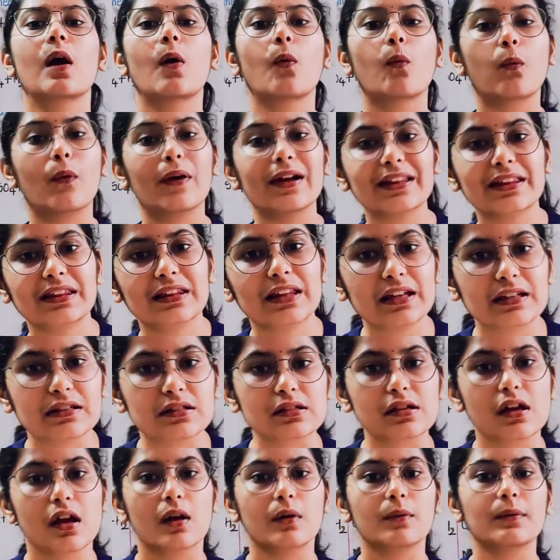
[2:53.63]
With
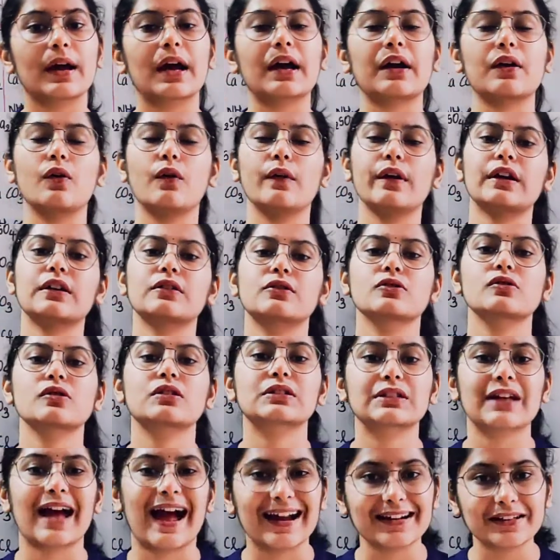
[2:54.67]
this, we are going to
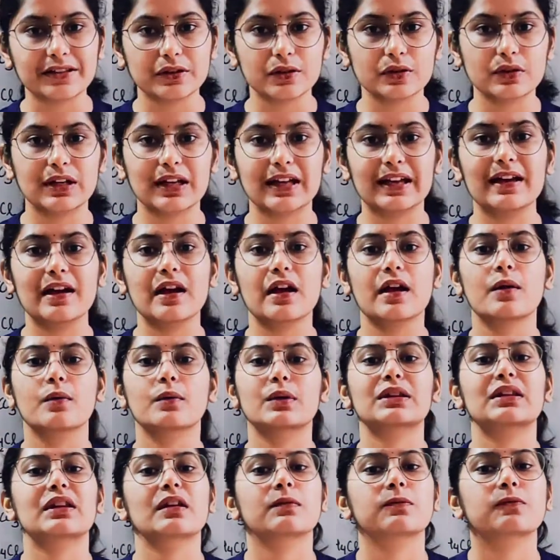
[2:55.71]
start today
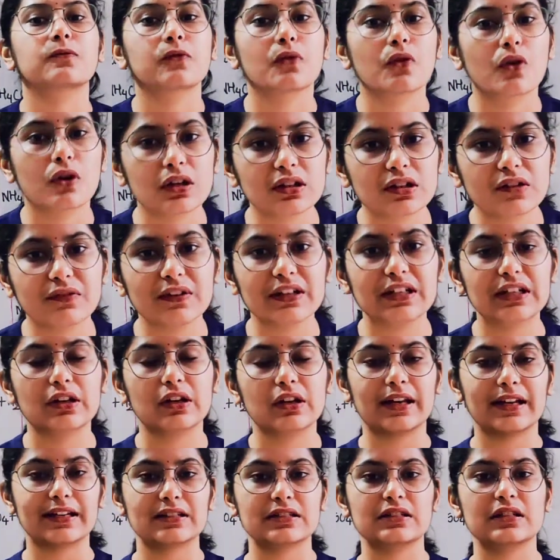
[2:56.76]
with the fourth video
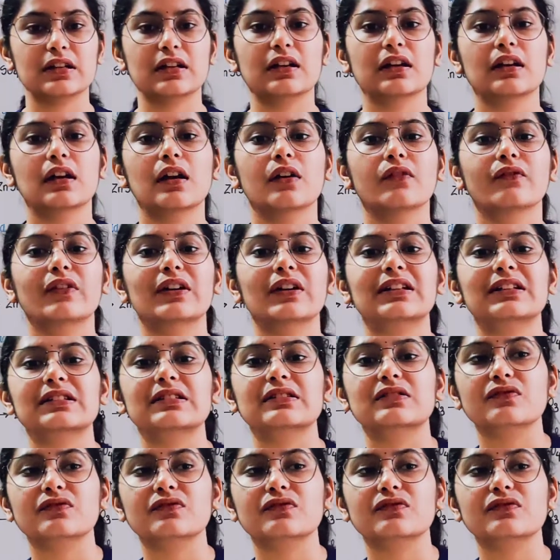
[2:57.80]
lecture, which